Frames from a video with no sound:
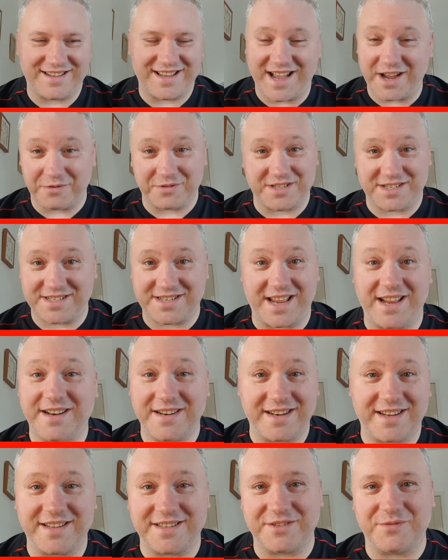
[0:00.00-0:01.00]

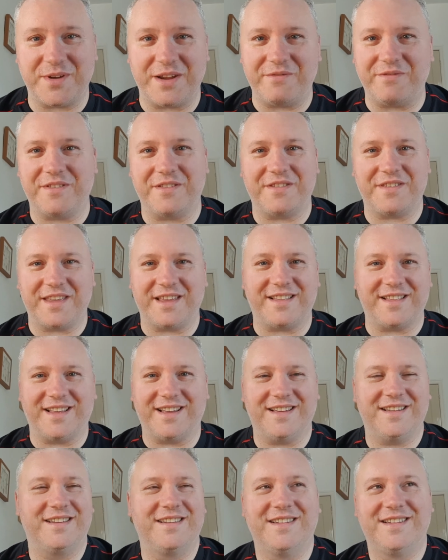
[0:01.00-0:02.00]
outstanding to even think that.